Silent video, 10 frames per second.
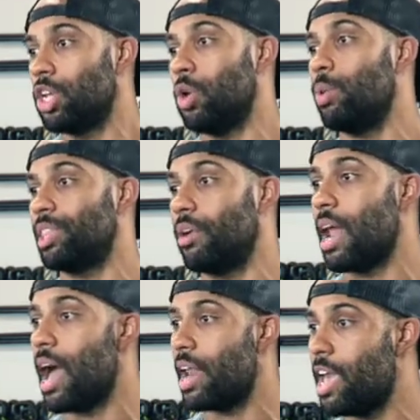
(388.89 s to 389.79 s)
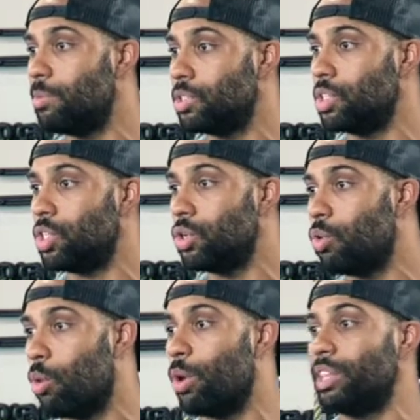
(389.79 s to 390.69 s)
what they're not able to
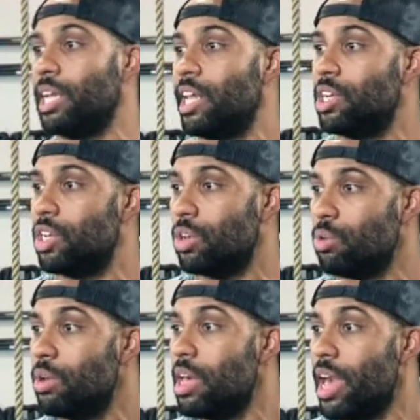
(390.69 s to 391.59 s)
do or what they didn't do